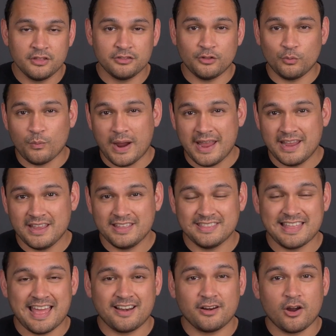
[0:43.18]
the way
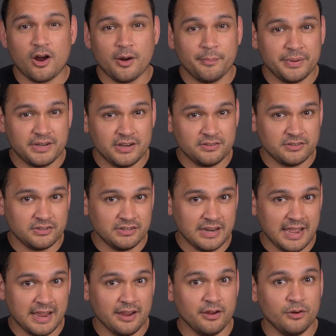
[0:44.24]
that competition
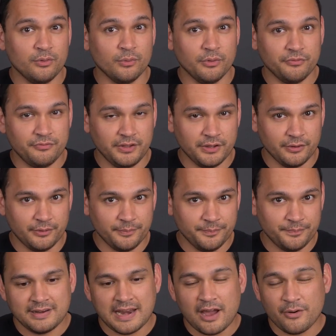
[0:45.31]
day will feel.
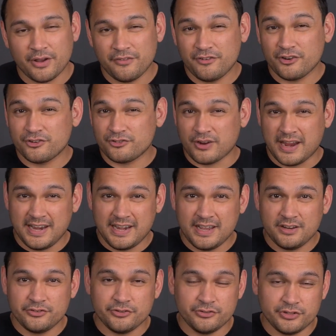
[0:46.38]
Now, if you're
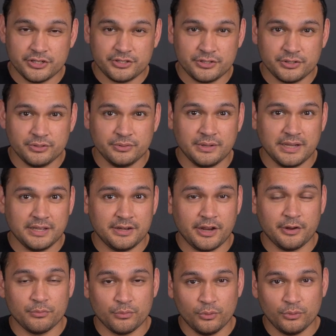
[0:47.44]
training Jiu-Jitsu in
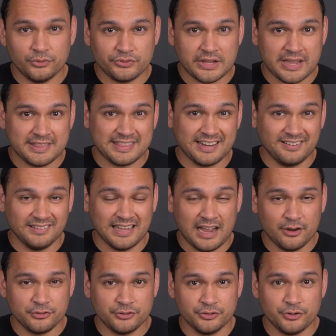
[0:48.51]
a rule set that
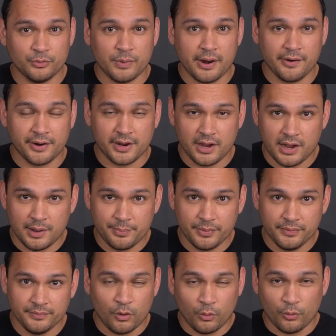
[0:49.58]
allows you to wear a cup,
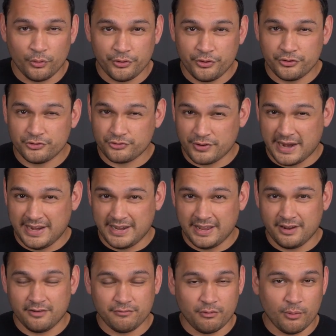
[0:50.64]
or you're
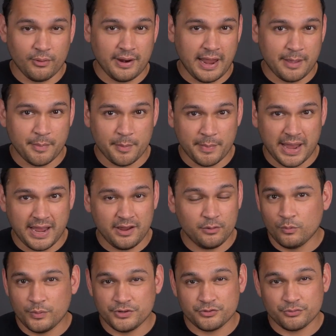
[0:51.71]
training for MMA,
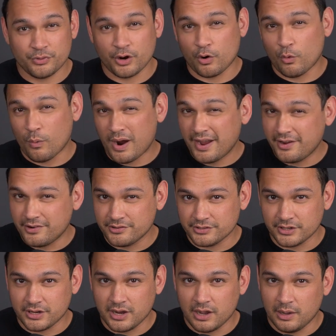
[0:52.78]
which requires
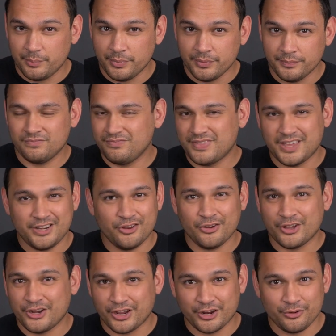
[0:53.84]
a cup, then you
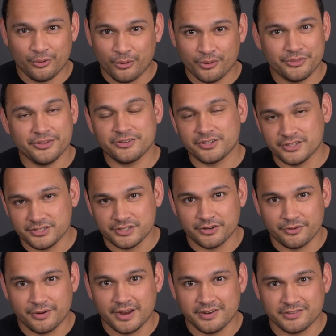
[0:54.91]
can ignore this
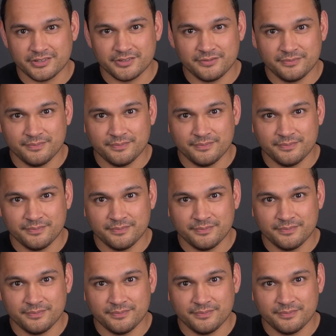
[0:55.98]
consideration.